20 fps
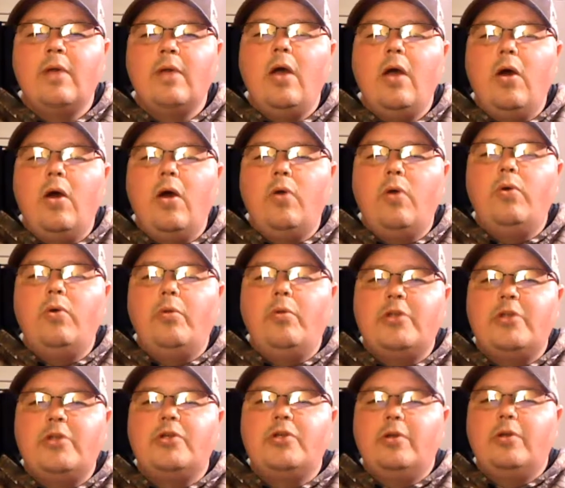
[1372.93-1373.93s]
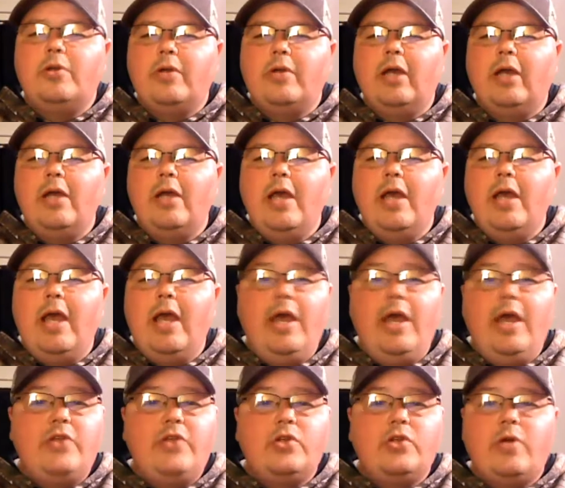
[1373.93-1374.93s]
Oh, cool, Mitchell. Okay,
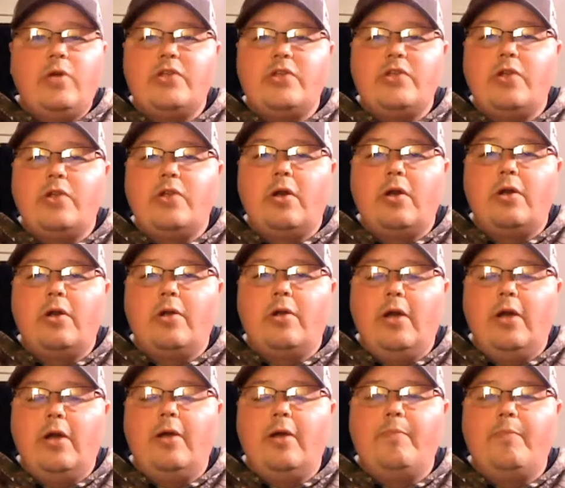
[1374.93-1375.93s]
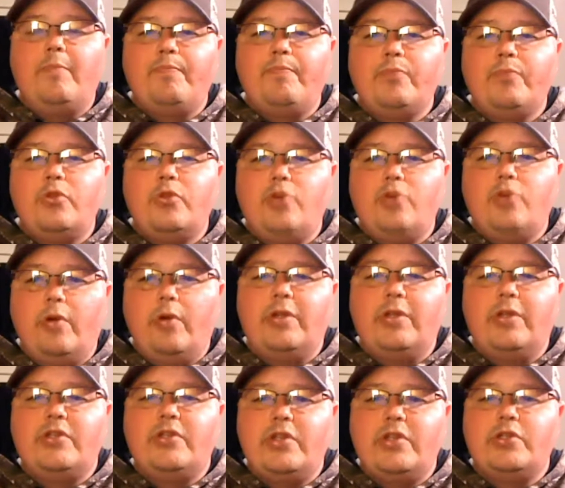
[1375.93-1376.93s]
it's a great starter drone.
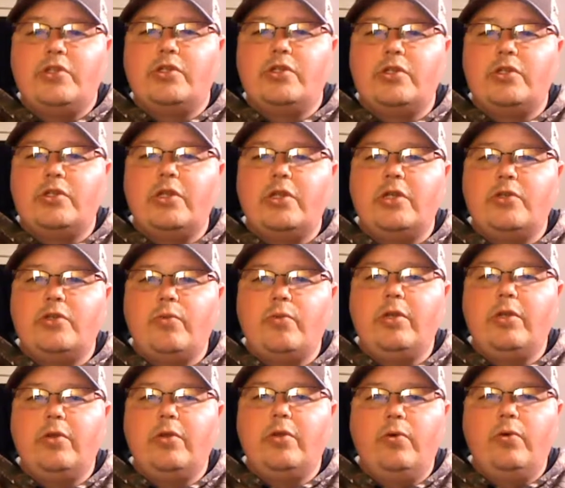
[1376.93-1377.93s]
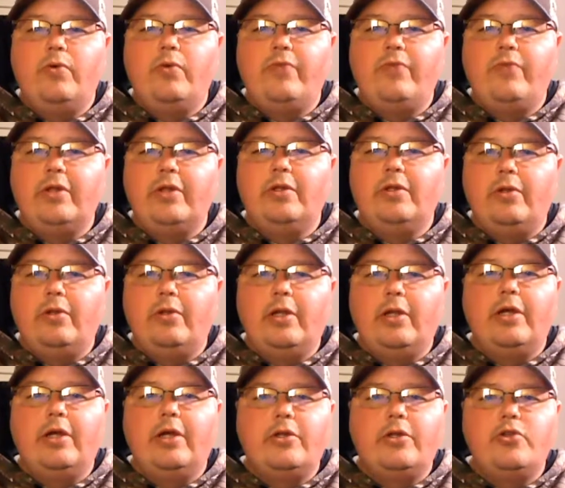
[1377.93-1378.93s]
It's a really cool, fun
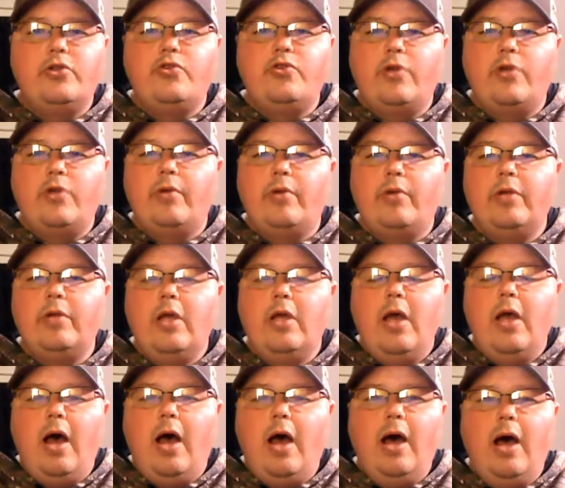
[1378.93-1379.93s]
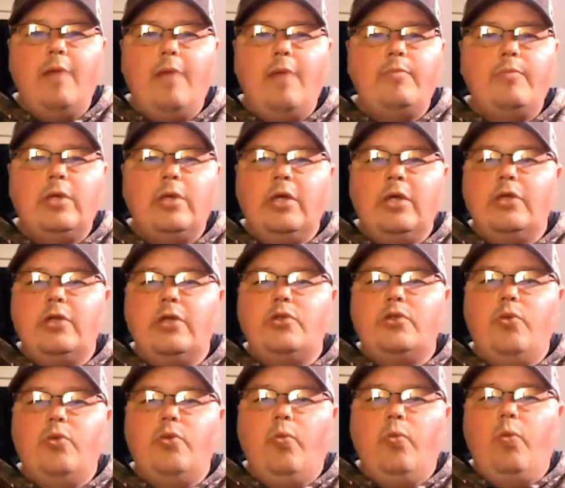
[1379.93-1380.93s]
little drone.
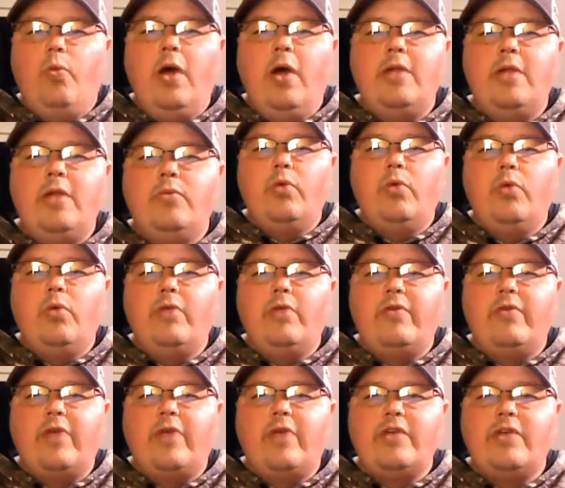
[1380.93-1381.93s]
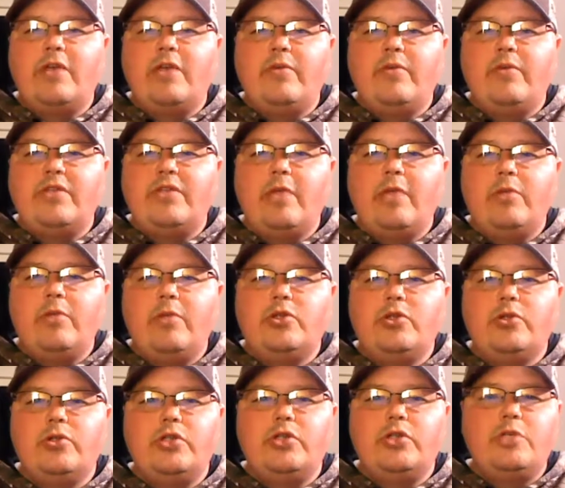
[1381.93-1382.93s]
One of advice I would say,
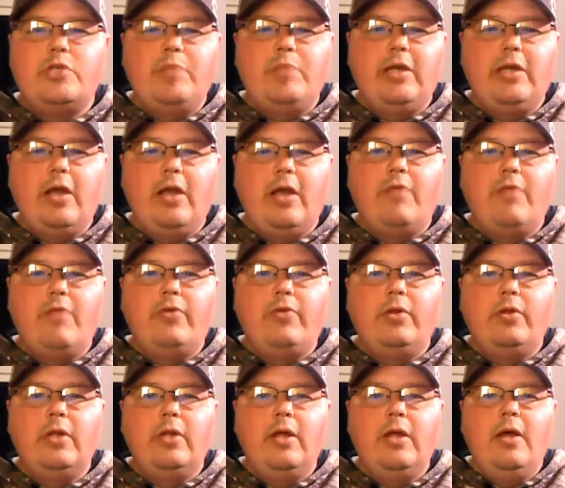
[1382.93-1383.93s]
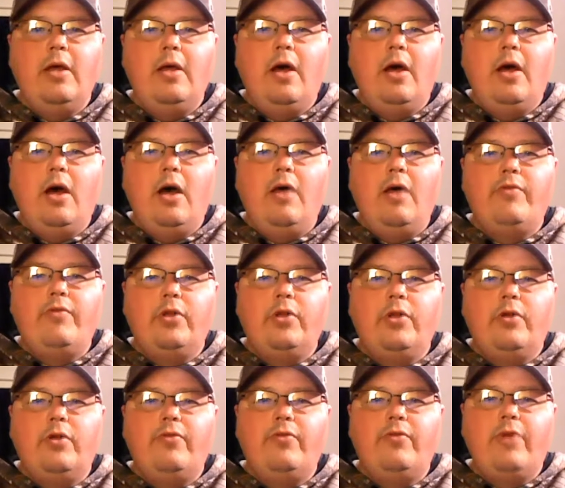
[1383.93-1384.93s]
Mitchell: just be careful of
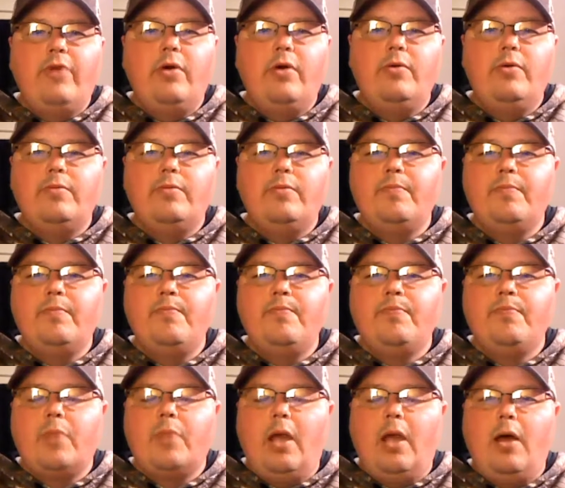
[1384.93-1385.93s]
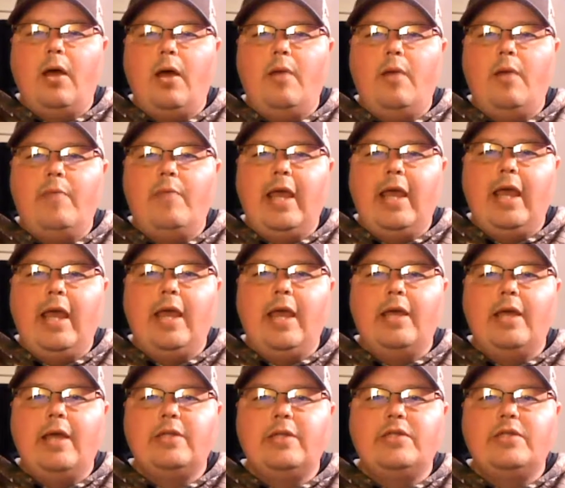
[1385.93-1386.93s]
your phone
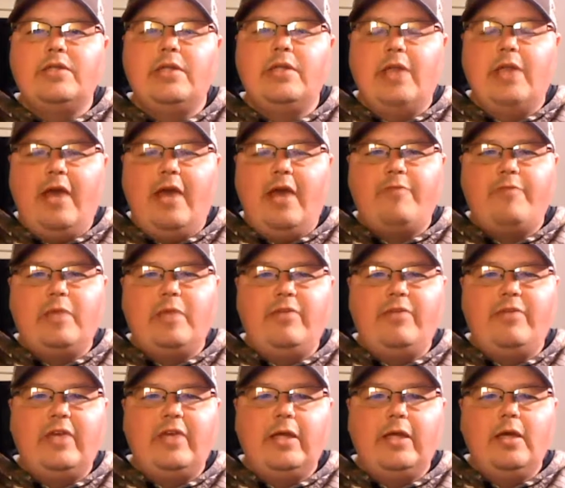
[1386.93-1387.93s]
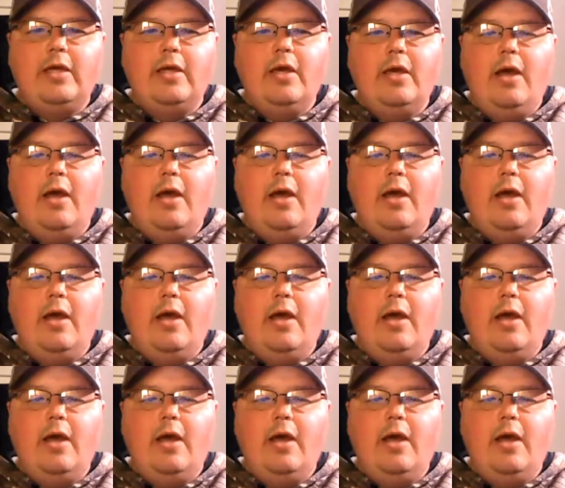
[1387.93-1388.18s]
and the FPV.